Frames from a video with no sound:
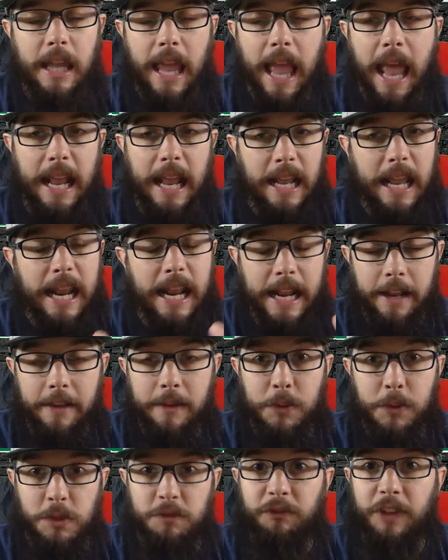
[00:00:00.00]
and it
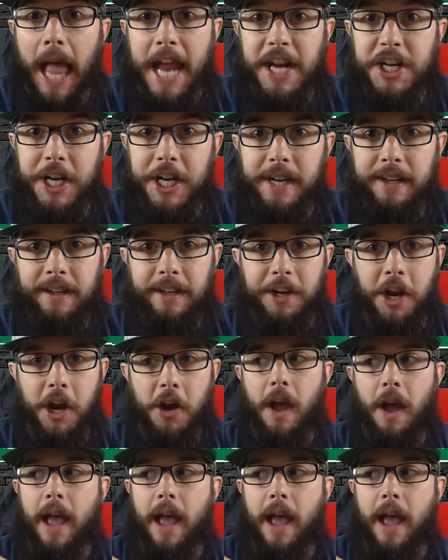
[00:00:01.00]
was flashy, you know.